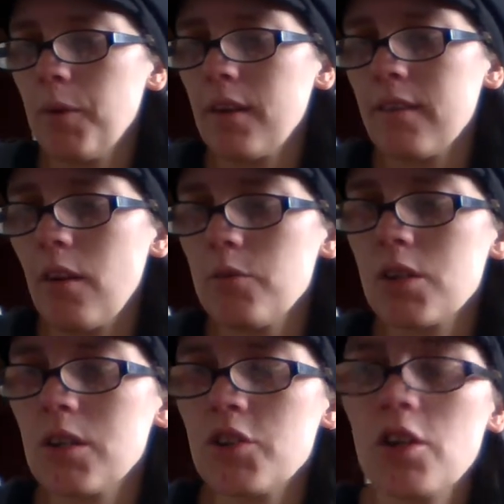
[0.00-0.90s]
because I was
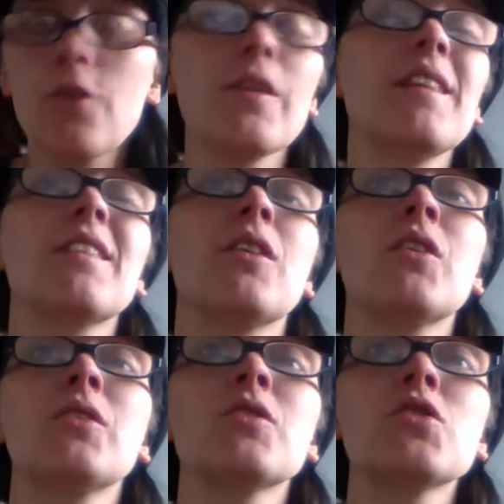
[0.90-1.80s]
going to show these
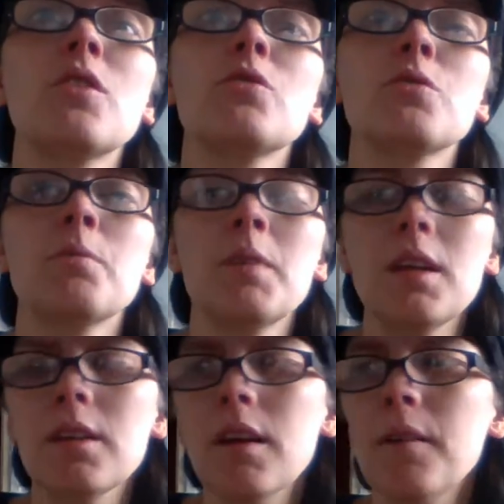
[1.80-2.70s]
on social
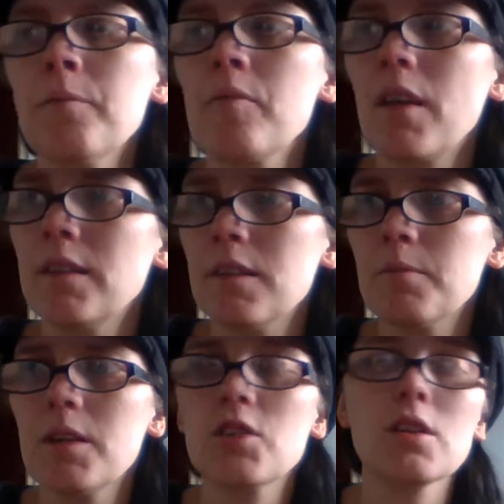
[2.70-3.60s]
media. I did
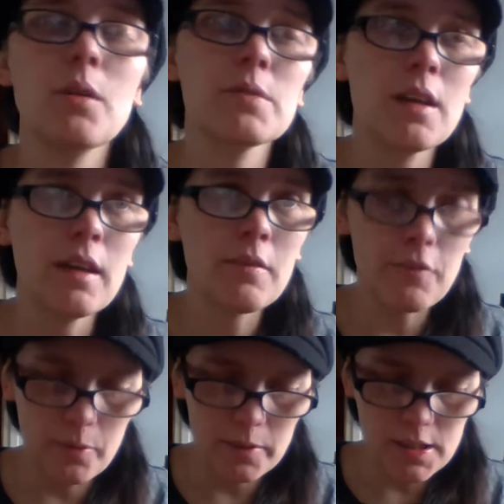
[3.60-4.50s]
mention I was an
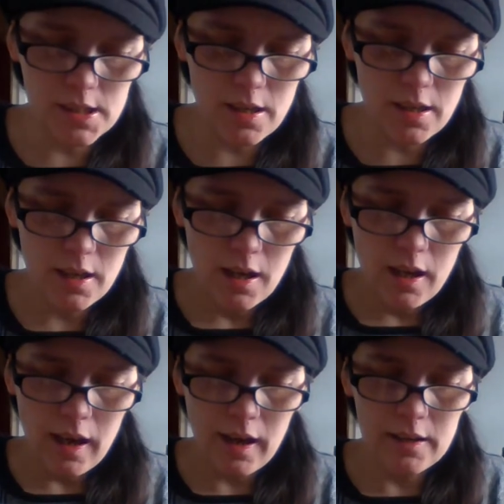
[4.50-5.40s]
influencer,
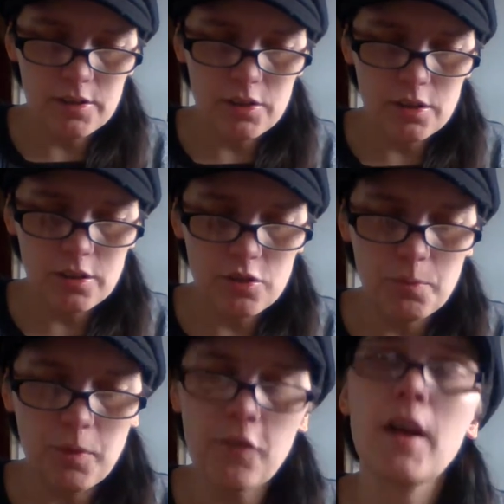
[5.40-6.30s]
and to
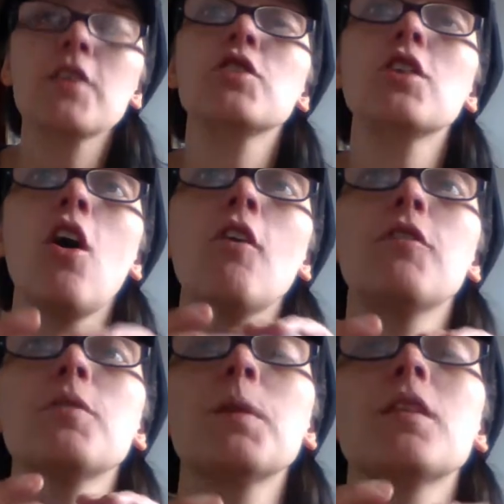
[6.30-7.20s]
be fair, she
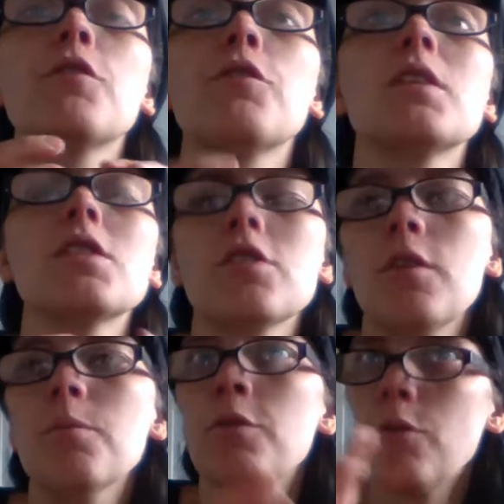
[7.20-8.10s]
offered me the free
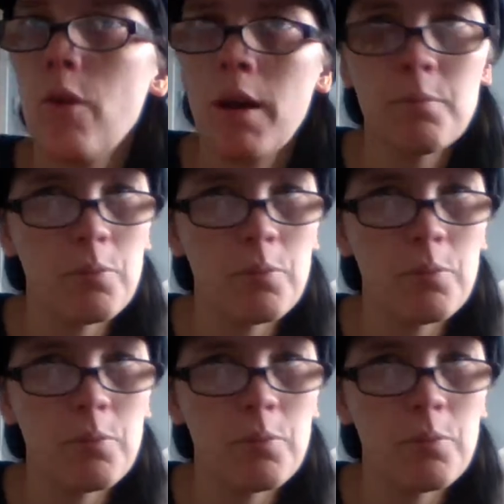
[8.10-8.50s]
soap before I